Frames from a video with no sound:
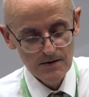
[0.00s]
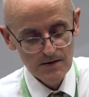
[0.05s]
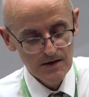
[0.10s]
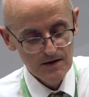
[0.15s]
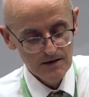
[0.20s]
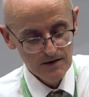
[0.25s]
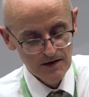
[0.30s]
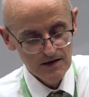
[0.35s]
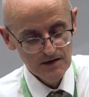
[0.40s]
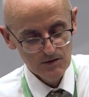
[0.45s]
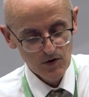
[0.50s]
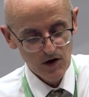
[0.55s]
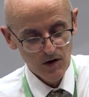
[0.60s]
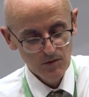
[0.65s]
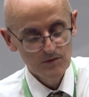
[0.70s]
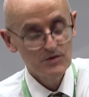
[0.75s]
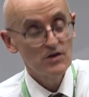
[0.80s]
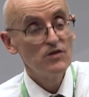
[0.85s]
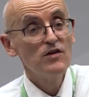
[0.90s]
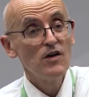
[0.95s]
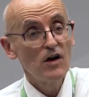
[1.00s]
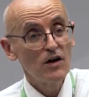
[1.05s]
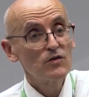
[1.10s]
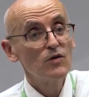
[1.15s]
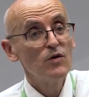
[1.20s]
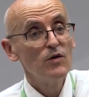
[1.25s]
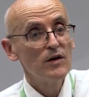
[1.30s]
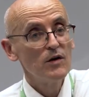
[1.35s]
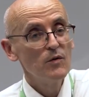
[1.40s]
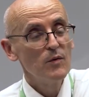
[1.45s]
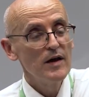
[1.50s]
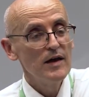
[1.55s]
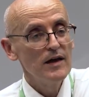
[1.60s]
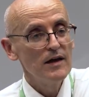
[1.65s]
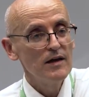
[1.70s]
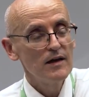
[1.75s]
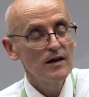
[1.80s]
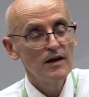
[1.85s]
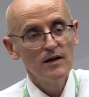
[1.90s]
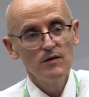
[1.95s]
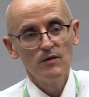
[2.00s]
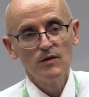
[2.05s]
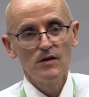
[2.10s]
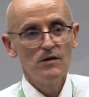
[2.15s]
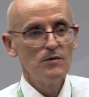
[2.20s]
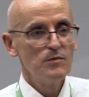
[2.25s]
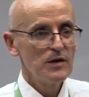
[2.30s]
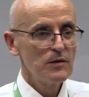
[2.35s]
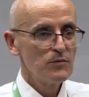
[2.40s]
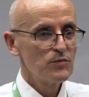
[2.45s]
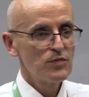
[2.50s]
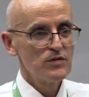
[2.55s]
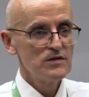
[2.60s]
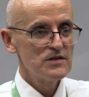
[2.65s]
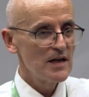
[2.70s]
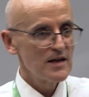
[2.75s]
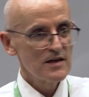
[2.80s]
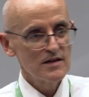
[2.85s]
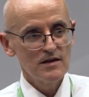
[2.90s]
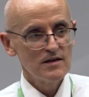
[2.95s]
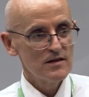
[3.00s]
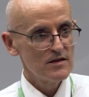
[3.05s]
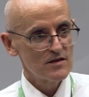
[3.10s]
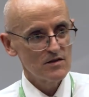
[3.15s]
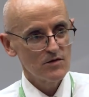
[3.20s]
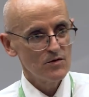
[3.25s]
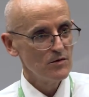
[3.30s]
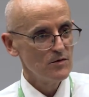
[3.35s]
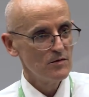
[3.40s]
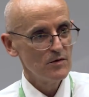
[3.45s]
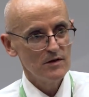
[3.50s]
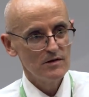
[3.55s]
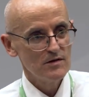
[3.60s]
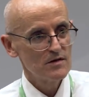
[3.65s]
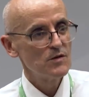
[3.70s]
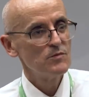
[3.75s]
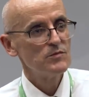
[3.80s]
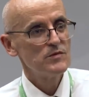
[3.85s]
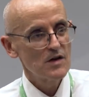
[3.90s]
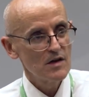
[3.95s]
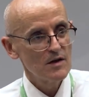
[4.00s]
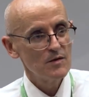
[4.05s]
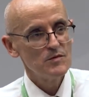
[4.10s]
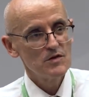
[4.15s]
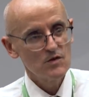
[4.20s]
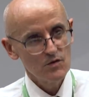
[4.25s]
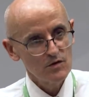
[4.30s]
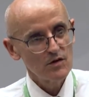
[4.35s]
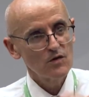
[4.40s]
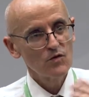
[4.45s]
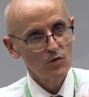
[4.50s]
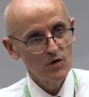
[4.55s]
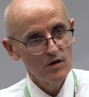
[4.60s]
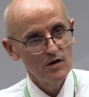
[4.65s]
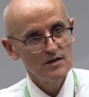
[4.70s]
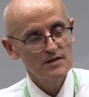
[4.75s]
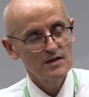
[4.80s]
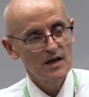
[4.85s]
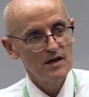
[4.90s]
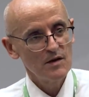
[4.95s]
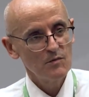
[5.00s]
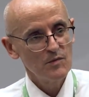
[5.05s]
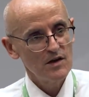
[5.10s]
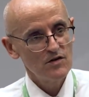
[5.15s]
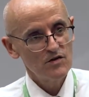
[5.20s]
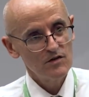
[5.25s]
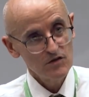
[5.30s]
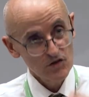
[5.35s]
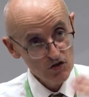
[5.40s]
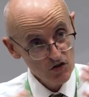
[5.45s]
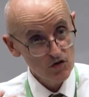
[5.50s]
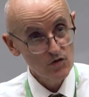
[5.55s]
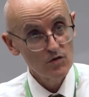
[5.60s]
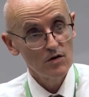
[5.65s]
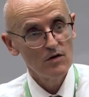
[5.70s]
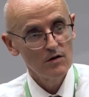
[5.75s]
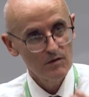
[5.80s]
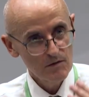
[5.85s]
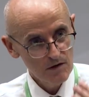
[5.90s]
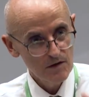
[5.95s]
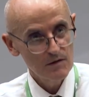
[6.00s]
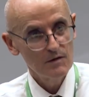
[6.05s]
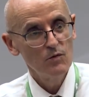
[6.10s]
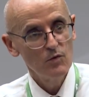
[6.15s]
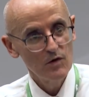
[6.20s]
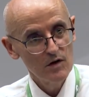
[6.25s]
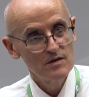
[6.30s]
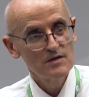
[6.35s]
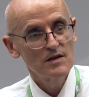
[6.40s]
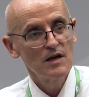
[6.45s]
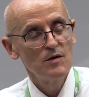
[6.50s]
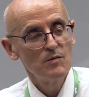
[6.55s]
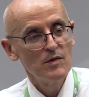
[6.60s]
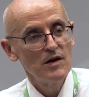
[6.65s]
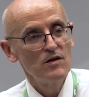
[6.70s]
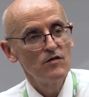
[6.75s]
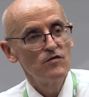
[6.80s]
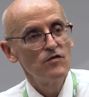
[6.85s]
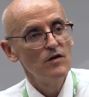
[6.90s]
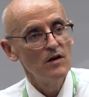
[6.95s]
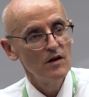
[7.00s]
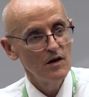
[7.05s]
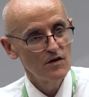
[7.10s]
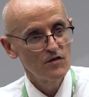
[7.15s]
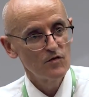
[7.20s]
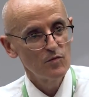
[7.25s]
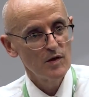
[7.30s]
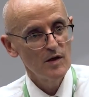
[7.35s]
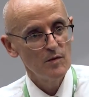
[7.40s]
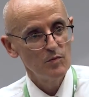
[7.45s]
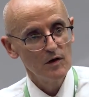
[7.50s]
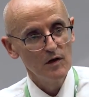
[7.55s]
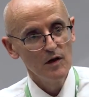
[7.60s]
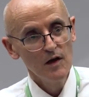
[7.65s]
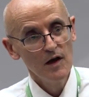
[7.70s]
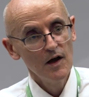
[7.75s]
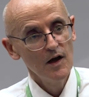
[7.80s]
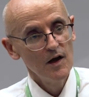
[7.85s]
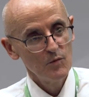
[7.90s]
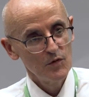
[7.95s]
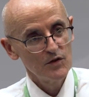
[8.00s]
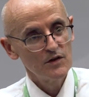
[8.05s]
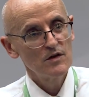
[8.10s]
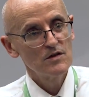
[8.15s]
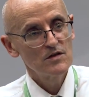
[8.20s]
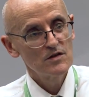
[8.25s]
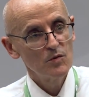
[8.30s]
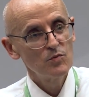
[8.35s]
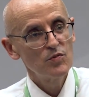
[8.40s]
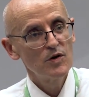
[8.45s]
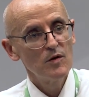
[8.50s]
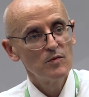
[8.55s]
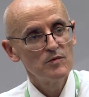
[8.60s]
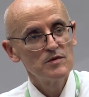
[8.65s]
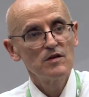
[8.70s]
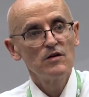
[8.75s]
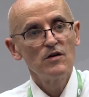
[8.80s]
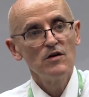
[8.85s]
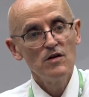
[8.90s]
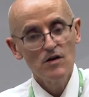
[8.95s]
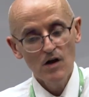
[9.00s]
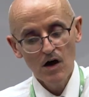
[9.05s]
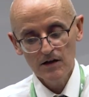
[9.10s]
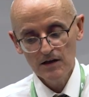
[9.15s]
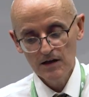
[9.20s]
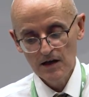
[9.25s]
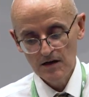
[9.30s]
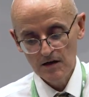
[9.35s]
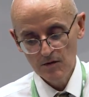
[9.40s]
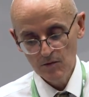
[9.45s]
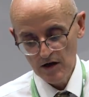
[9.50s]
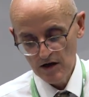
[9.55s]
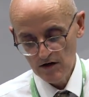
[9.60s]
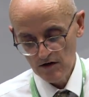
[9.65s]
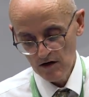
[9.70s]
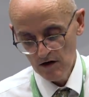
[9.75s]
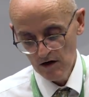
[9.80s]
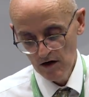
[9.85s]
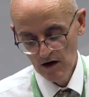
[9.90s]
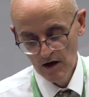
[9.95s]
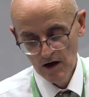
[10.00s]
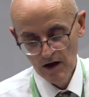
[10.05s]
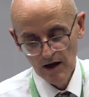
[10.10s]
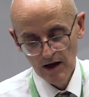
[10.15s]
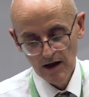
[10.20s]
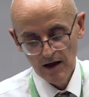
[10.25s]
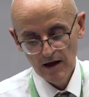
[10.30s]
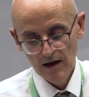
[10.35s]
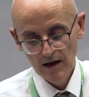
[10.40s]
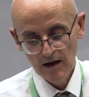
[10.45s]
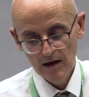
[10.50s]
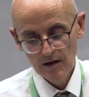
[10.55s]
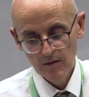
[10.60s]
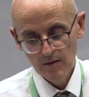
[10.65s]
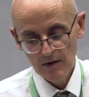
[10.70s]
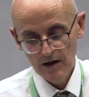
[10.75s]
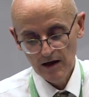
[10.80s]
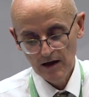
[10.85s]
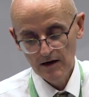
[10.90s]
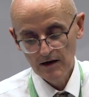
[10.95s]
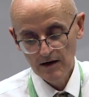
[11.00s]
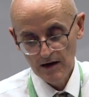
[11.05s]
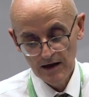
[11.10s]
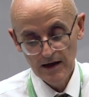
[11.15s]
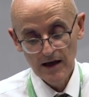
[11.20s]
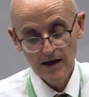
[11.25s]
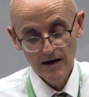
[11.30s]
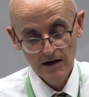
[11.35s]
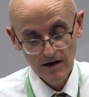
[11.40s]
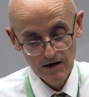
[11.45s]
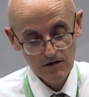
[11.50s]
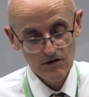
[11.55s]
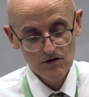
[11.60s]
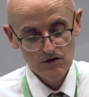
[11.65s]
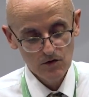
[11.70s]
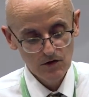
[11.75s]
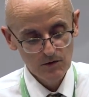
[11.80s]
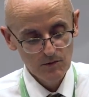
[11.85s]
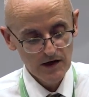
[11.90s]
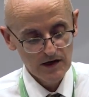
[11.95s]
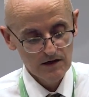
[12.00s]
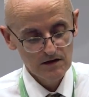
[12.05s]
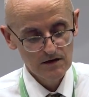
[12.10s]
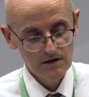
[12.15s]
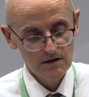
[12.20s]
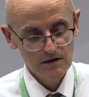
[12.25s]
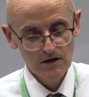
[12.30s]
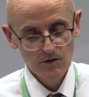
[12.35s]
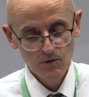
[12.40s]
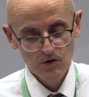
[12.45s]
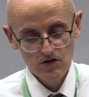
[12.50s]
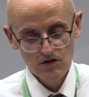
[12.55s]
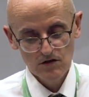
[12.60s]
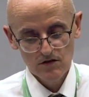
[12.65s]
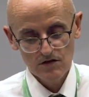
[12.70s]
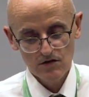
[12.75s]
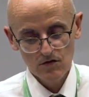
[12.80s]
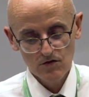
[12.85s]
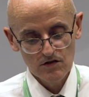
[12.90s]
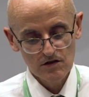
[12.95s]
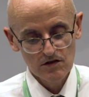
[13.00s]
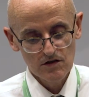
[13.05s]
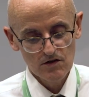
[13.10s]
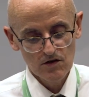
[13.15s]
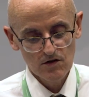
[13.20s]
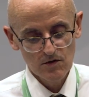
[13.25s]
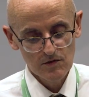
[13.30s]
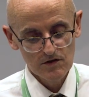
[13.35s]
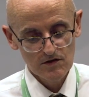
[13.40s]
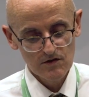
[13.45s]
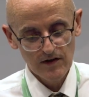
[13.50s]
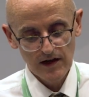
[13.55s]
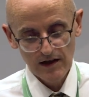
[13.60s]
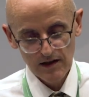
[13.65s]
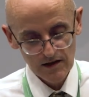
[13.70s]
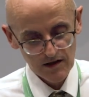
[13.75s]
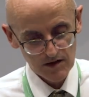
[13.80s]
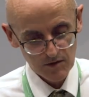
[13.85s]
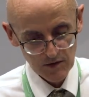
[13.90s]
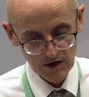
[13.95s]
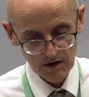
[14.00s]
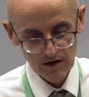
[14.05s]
These problems are not going away, and they're being presented as though, and sometimes, that the world is getting better. And sure, the world is getting better for a lot of people, but there are some problems that are not getting better. And again, just going back to the Commission on Social Determinants of Health,